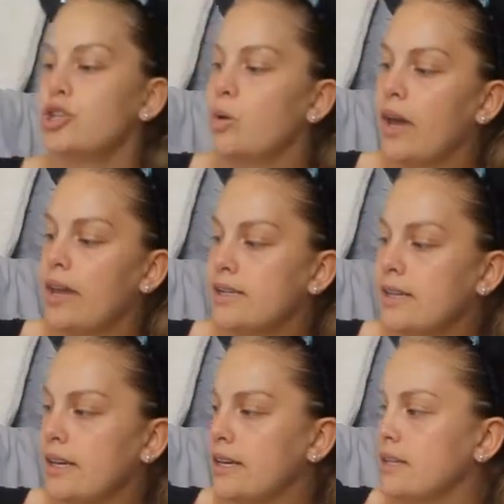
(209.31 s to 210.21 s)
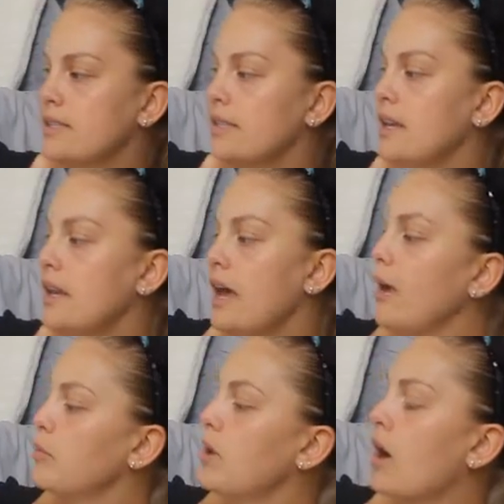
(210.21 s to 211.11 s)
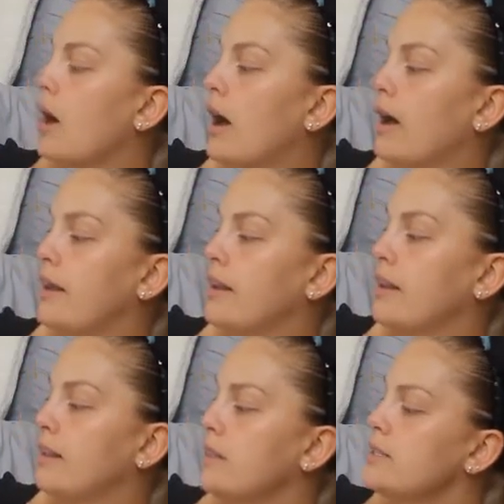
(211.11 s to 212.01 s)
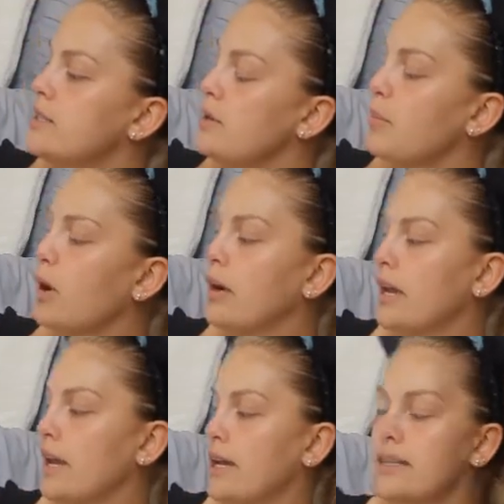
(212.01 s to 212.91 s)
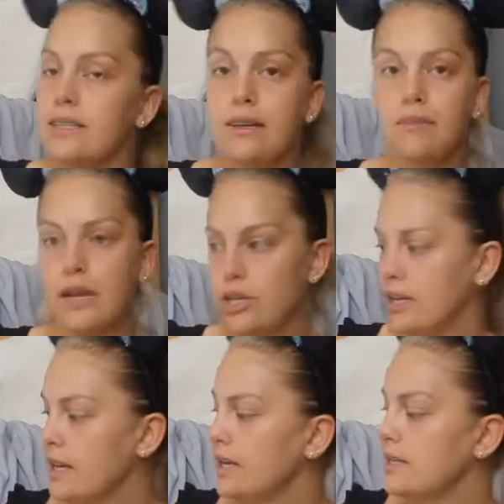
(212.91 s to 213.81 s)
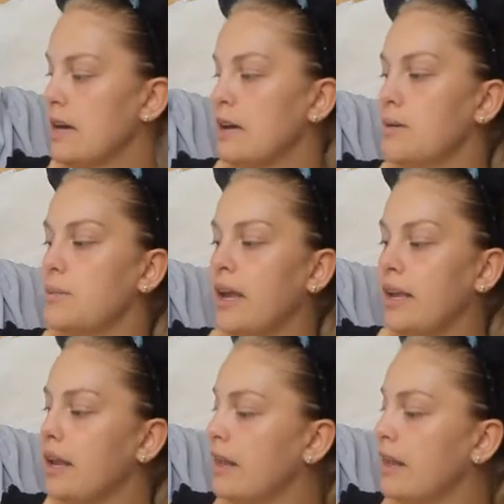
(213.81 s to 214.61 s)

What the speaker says: showcases Epcot and the Tea Party at Magic Kingdom and